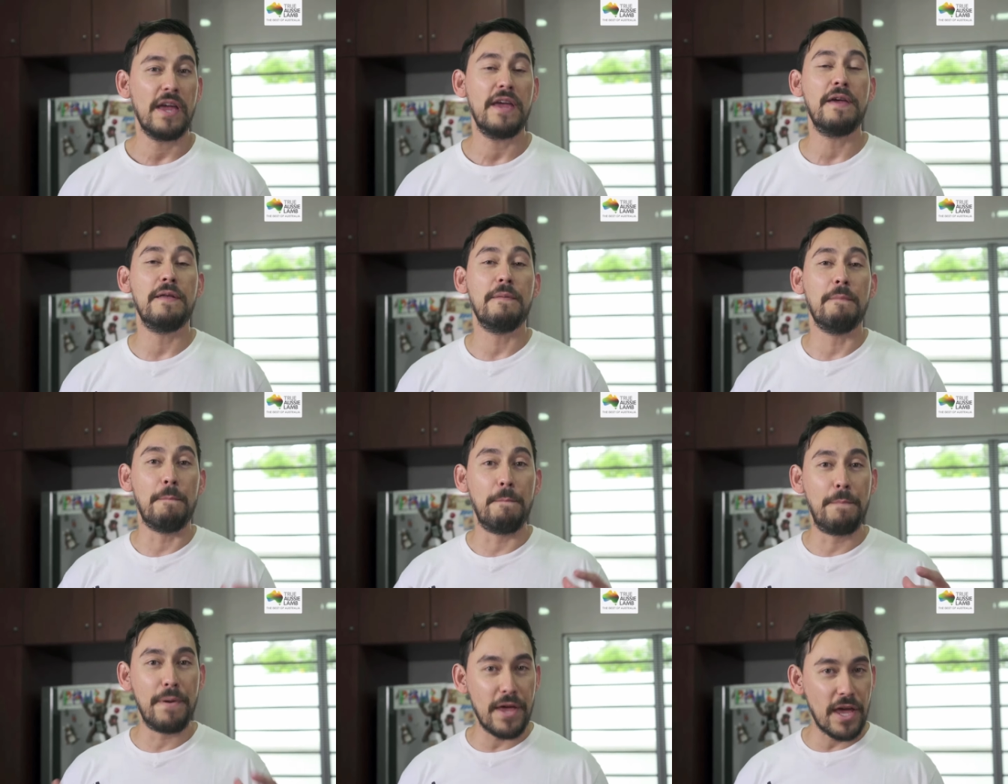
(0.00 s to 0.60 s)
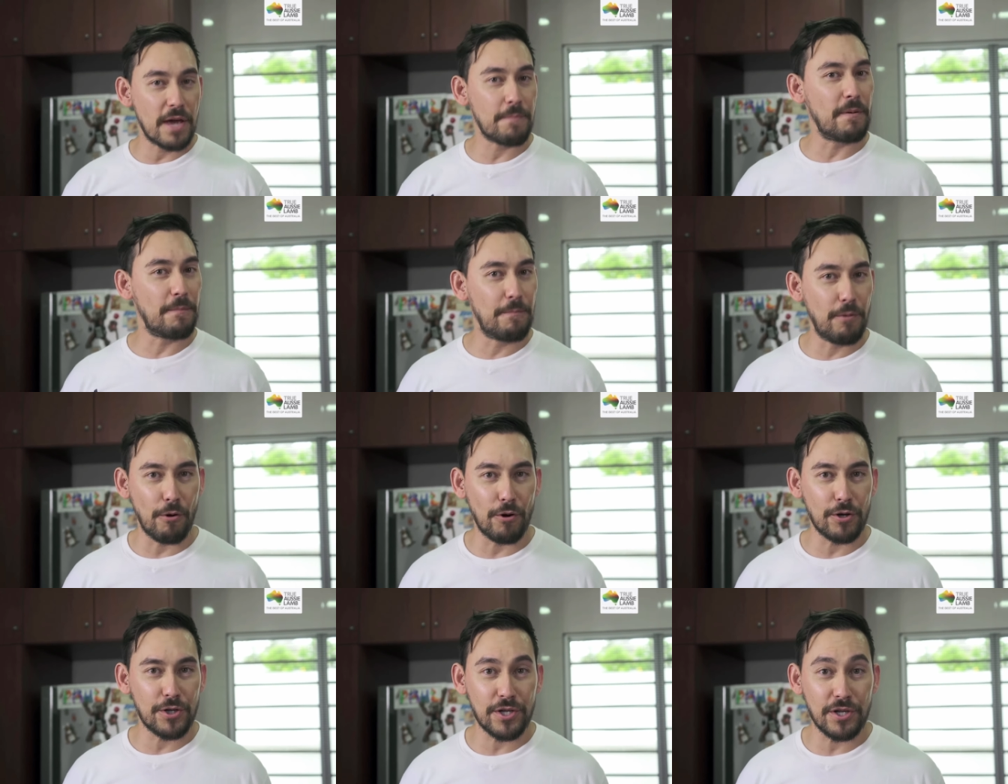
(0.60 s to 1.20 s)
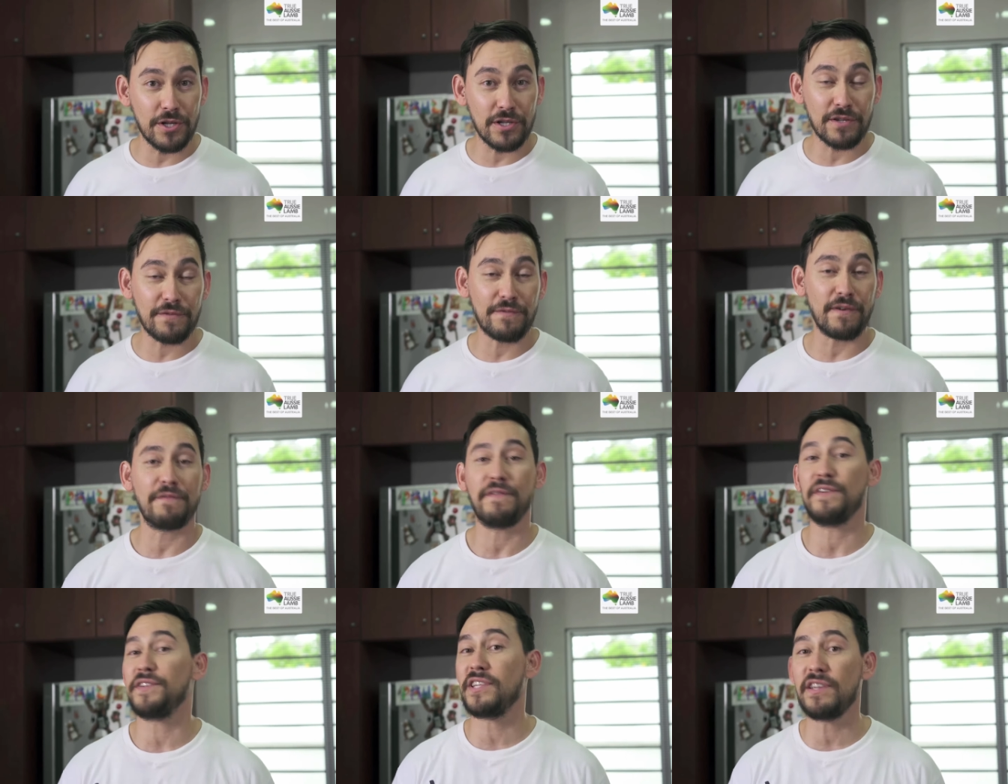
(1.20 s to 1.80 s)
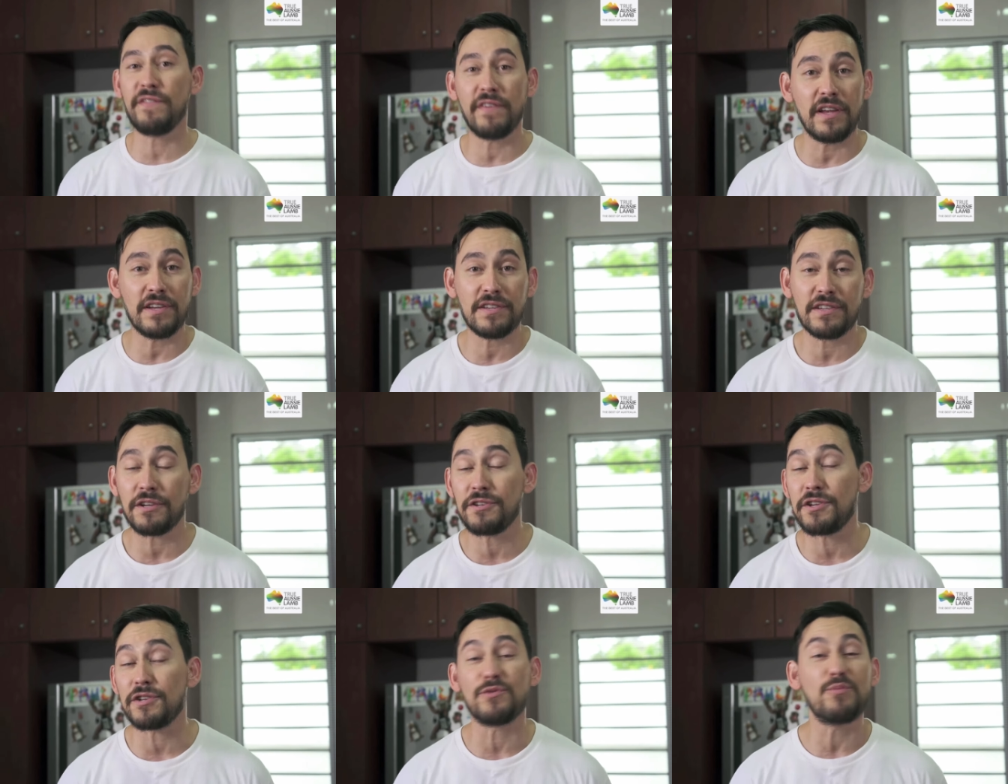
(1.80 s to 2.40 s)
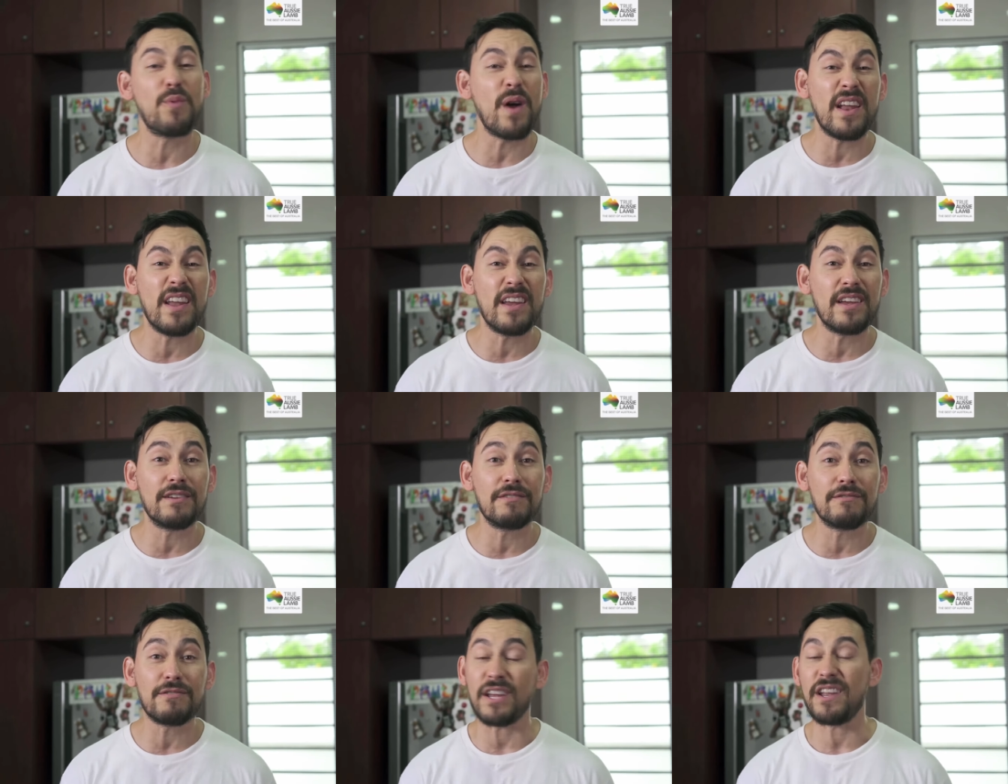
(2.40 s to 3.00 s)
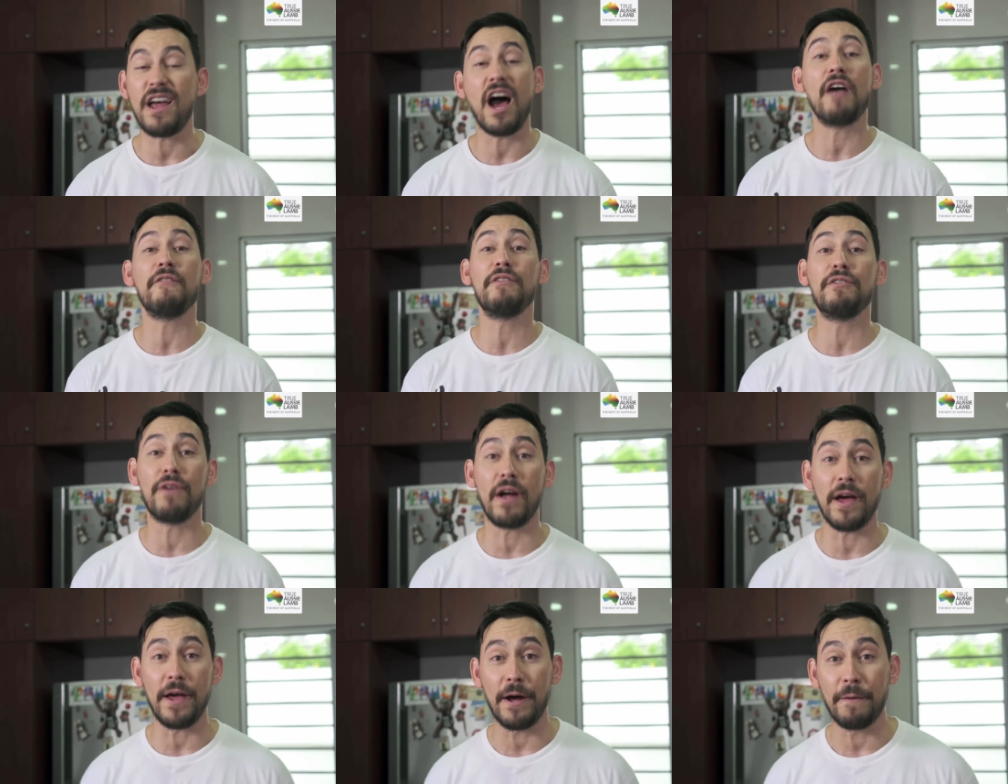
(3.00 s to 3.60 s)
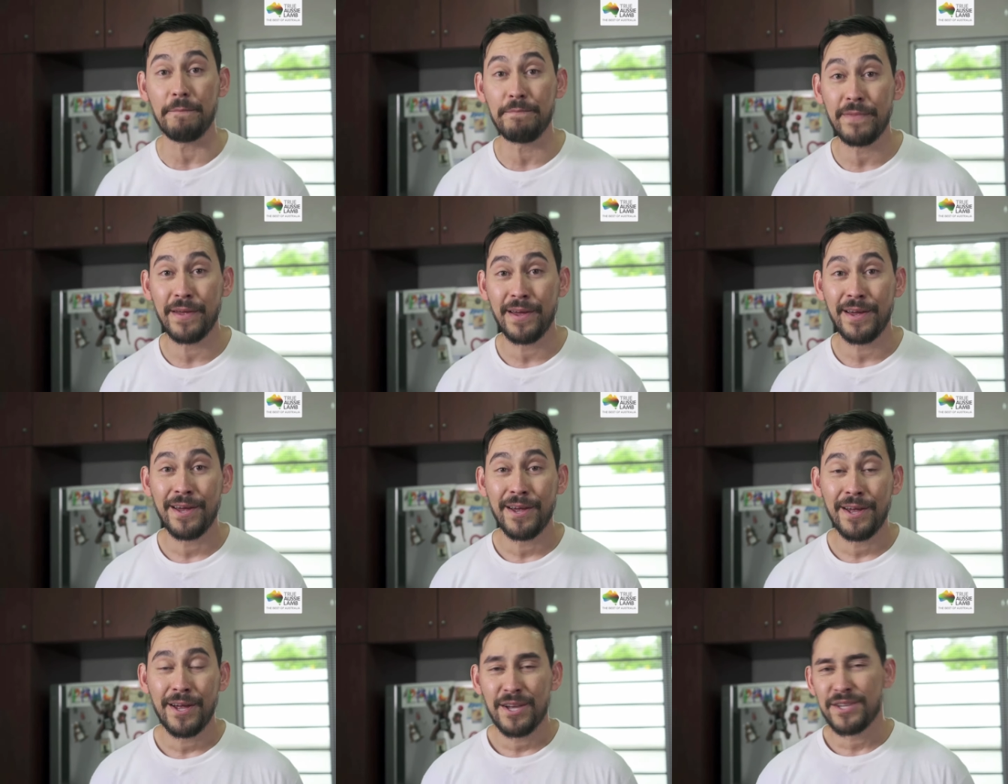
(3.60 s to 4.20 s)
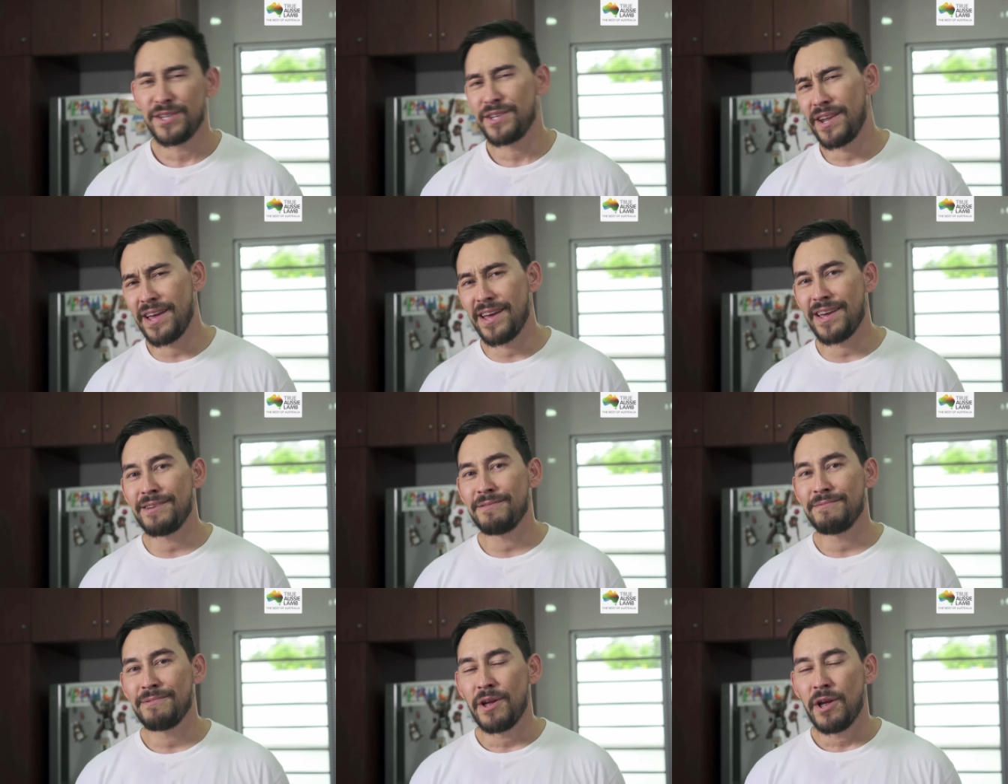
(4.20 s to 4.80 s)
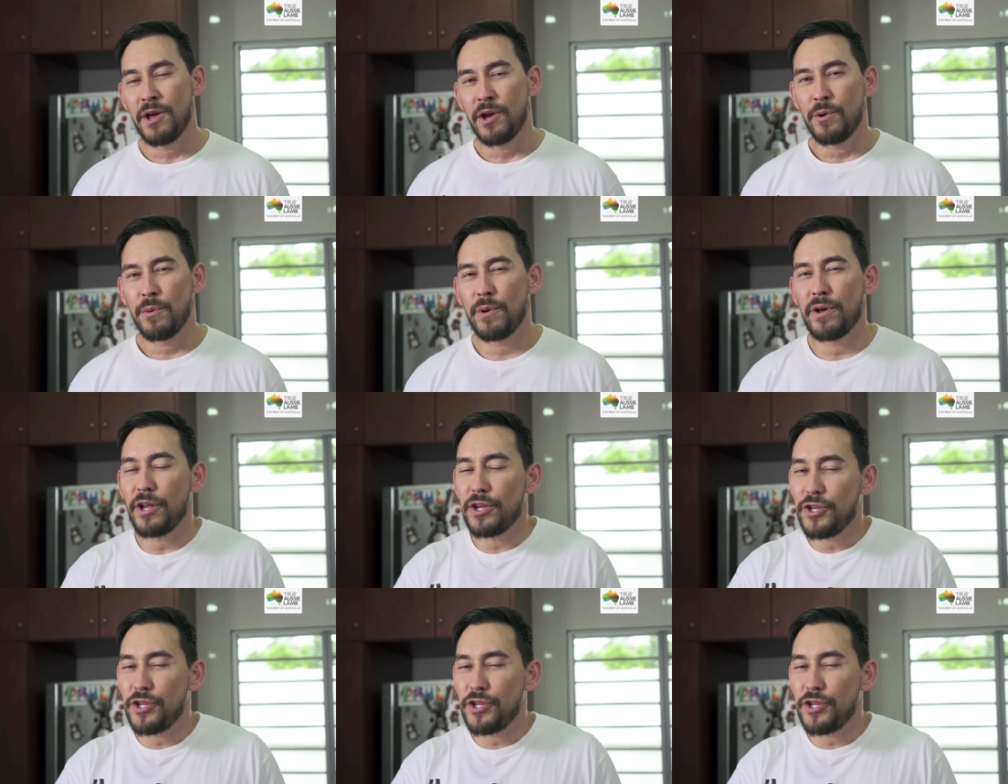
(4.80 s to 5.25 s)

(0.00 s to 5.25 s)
in big proportions for festivities such as weddings and Hari Raya. Today, we're going